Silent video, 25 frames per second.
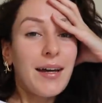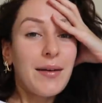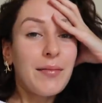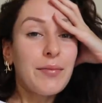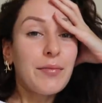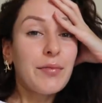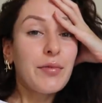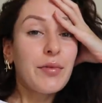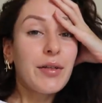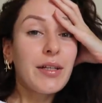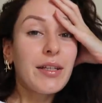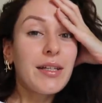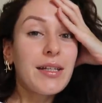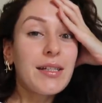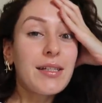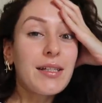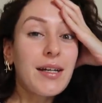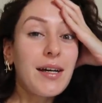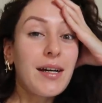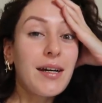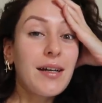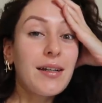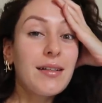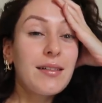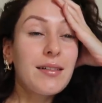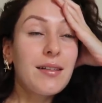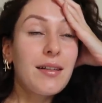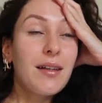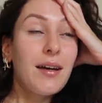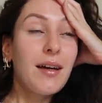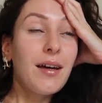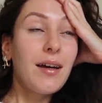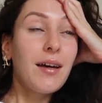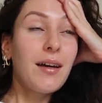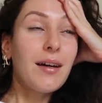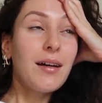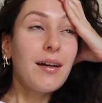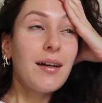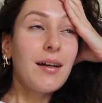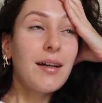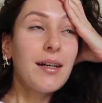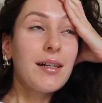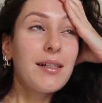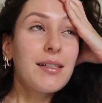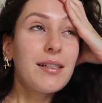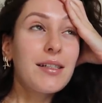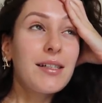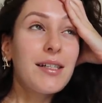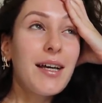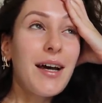am really tired today. I
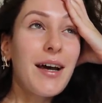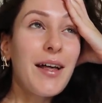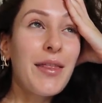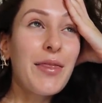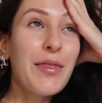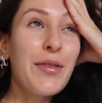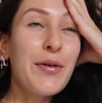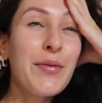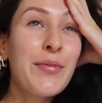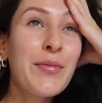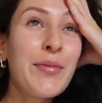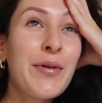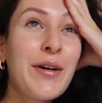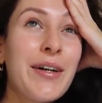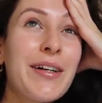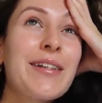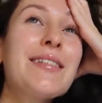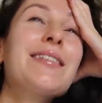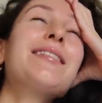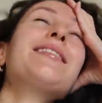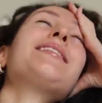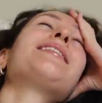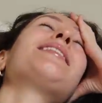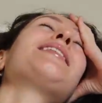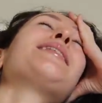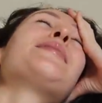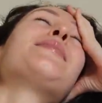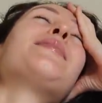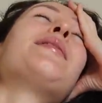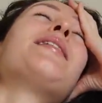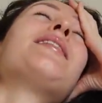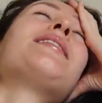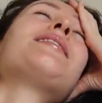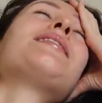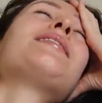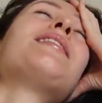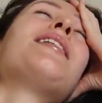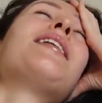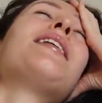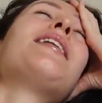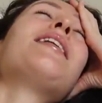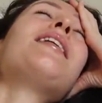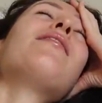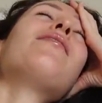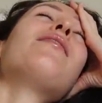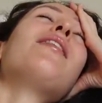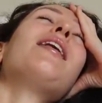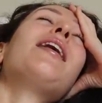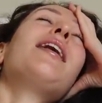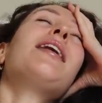just had the worst sleep last night.
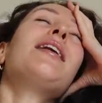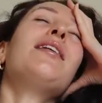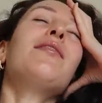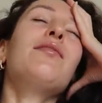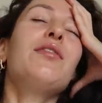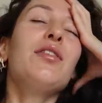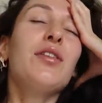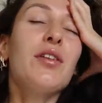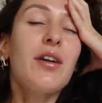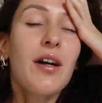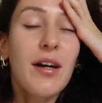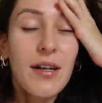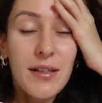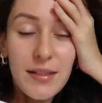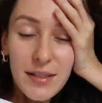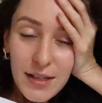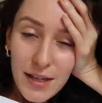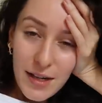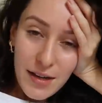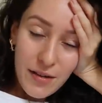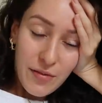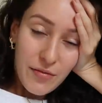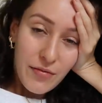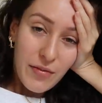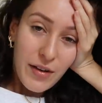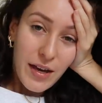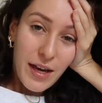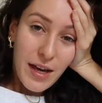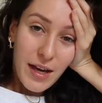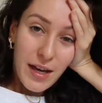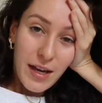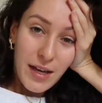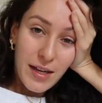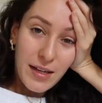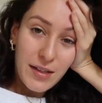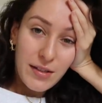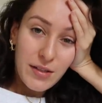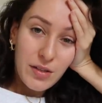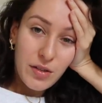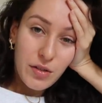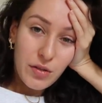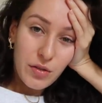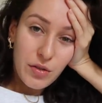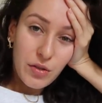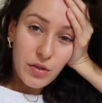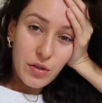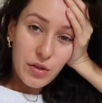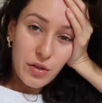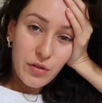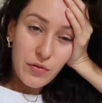If any of you guys have a
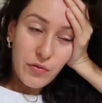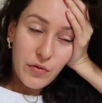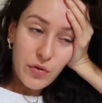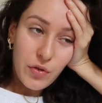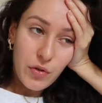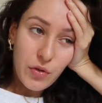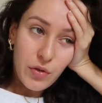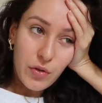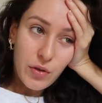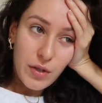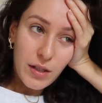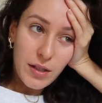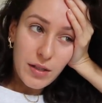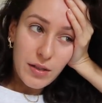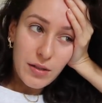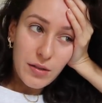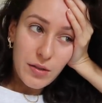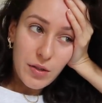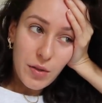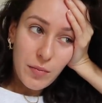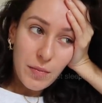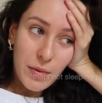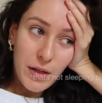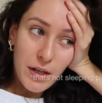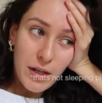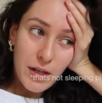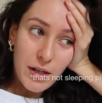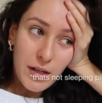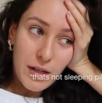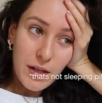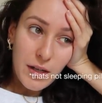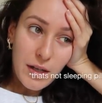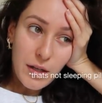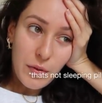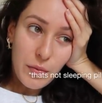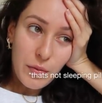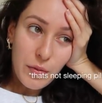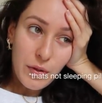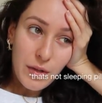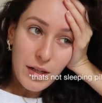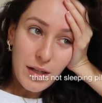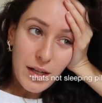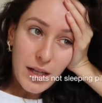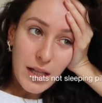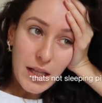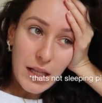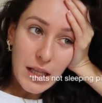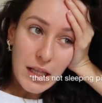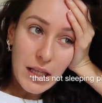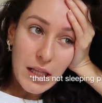solution for insomnia, I would
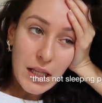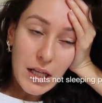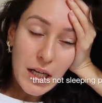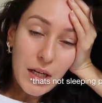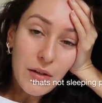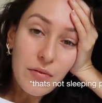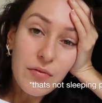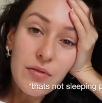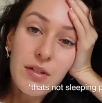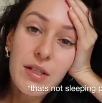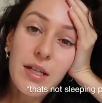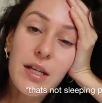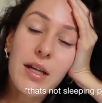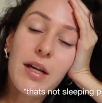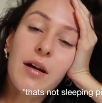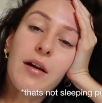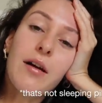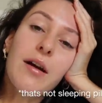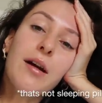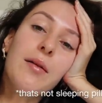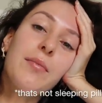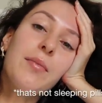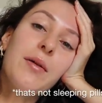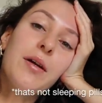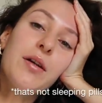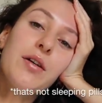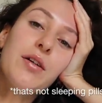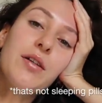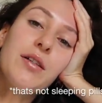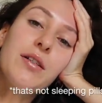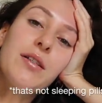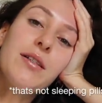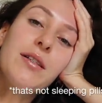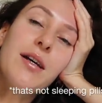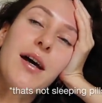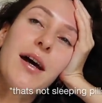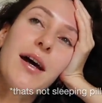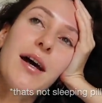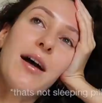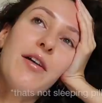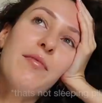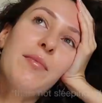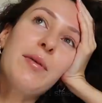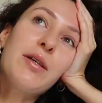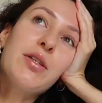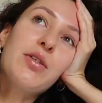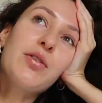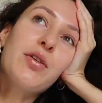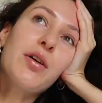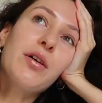love to hear it because I have
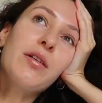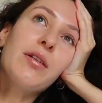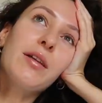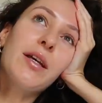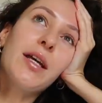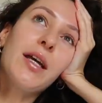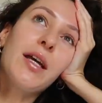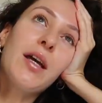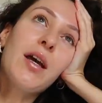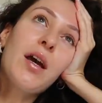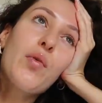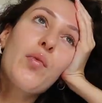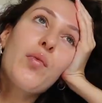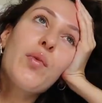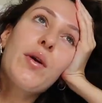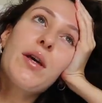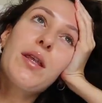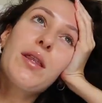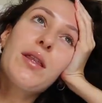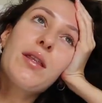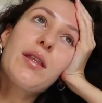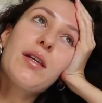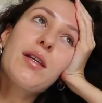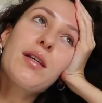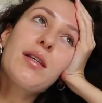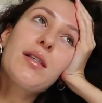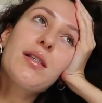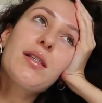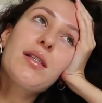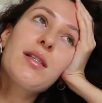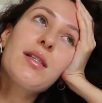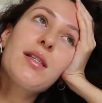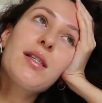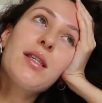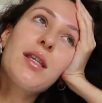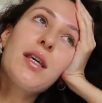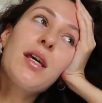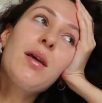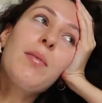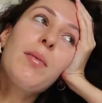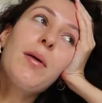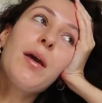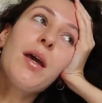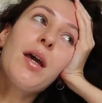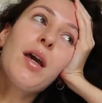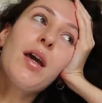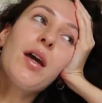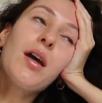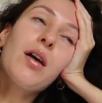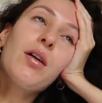been struggling with
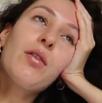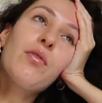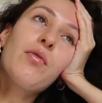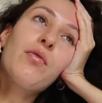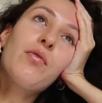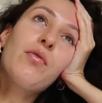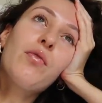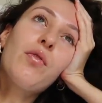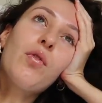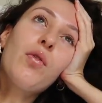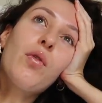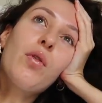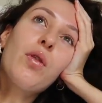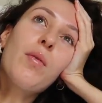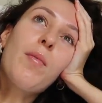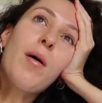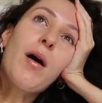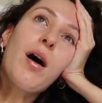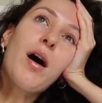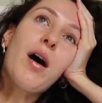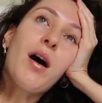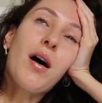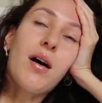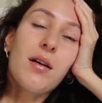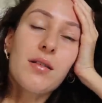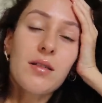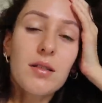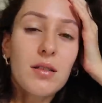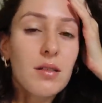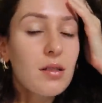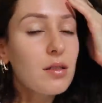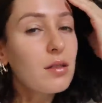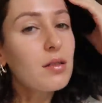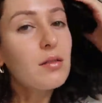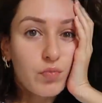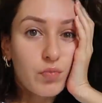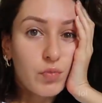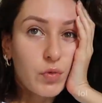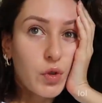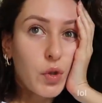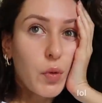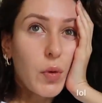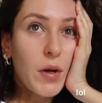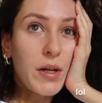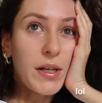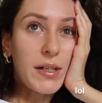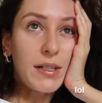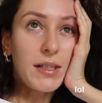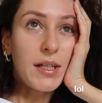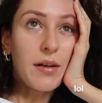sleeping for the past
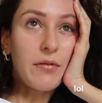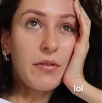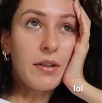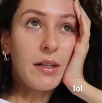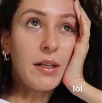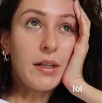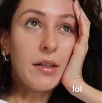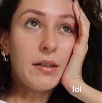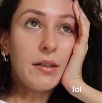27